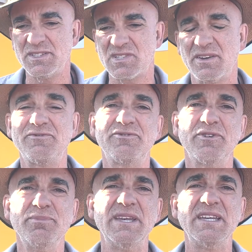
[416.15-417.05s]
And so for
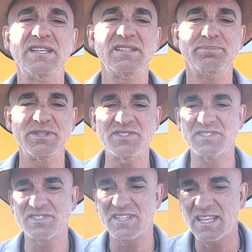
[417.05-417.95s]
me,
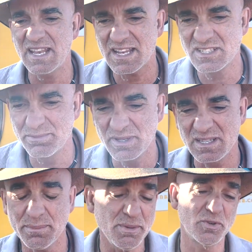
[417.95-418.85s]
business then had to
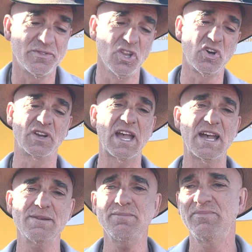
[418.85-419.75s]
be a bit more of a long
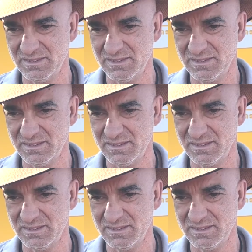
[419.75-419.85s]
game,